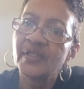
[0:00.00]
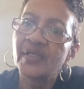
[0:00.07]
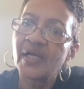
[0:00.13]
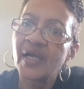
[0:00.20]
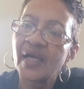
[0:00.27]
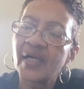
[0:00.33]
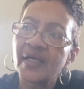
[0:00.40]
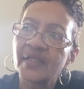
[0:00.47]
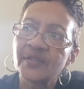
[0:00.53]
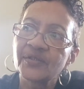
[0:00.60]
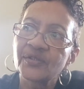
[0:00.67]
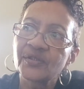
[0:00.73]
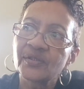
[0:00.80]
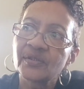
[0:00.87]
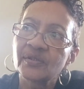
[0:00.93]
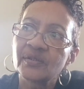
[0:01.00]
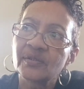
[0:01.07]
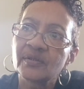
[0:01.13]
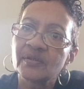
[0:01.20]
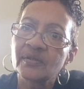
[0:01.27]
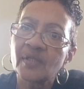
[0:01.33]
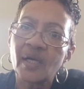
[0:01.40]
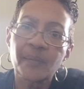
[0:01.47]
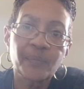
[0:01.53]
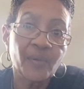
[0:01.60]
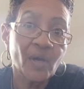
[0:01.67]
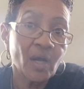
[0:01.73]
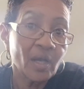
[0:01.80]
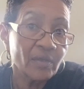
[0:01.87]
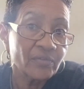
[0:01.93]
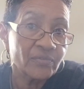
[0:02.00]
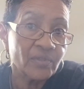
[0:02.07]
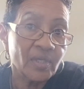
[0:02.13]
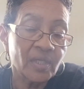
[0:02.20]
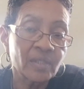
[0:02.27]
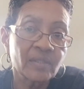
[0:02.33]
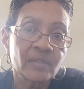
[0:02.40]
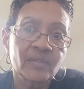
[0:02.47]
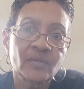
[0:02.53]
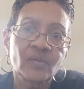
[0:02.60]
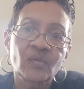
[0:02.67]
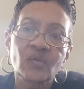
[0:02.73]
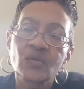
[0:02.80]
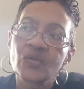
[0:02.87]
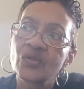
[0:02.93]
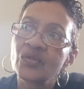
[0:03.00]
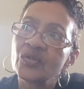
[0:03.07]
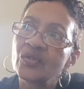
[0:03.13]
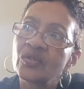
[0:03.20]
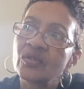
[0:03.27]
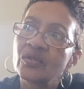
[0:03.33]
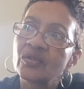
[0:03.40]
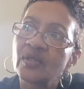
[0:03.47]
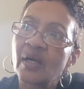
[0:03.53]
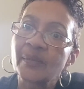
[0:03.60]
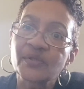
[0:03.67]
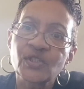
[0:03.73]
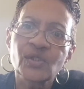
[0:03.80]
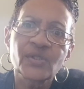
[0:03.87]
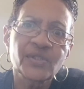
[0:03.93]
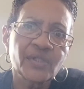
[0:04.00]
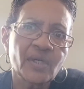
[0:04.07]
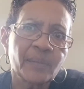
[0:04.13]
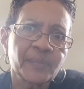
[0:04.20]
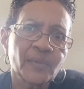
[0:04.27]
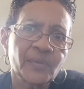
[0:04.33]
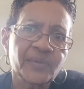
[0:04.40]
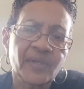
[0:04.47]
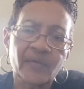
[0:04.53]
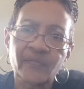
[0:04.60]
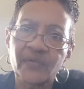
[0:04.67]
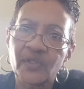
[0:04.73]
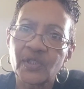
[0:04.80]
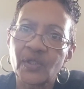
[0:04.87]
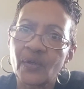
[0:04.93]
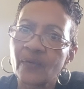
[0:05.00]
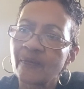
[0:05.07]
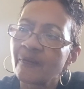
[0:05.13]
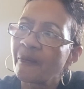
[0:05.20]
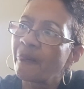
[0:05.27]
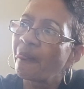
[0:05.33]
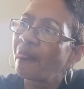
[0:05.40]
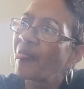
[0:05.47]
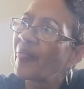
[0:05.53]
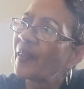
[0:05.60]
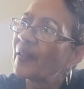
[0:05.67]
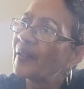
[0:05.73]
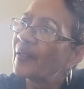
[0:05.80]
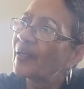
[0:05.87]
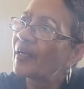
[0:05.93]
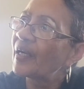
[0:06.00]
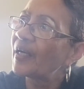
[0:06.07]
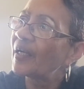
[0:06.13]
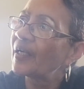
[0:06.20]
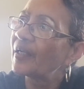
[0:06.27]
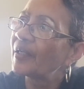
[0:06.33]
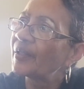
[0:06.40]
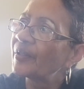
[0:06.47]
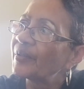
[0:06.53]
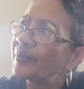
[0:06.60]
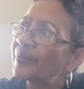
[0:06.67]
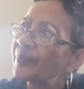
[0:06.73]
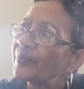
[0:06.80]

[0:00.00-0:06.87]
and I paused it. I'm still gonna upload that video. Uh,